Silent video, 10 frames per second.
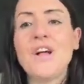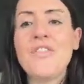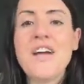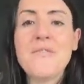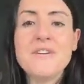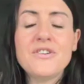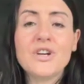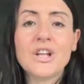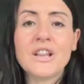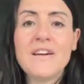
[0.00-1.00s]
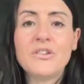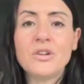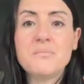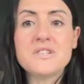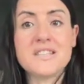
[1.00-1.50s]
and they're either going to
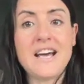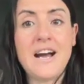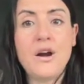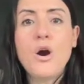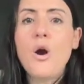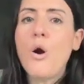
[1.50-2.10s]
level up to that,